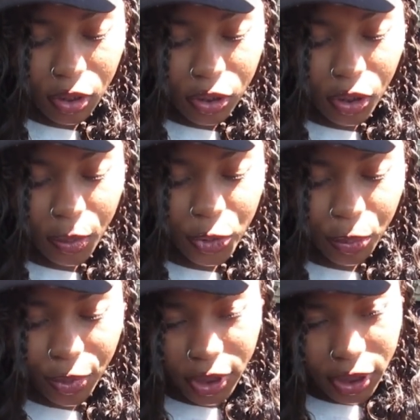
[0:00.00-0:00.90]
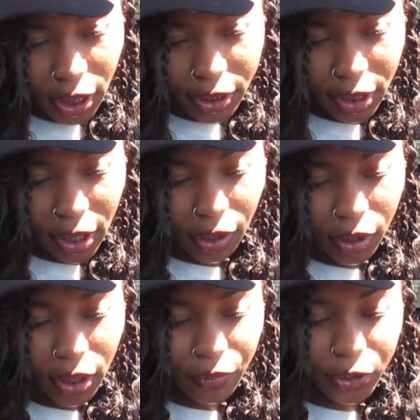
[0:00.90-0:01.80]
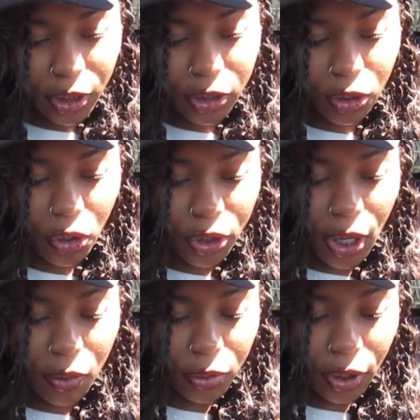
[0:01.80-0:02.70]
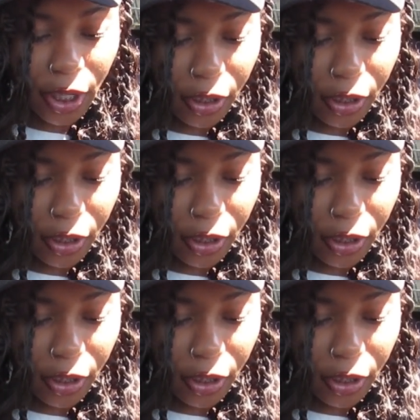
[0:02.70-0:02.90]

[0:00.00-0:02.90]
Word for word: So I'm super excited that everything turned out like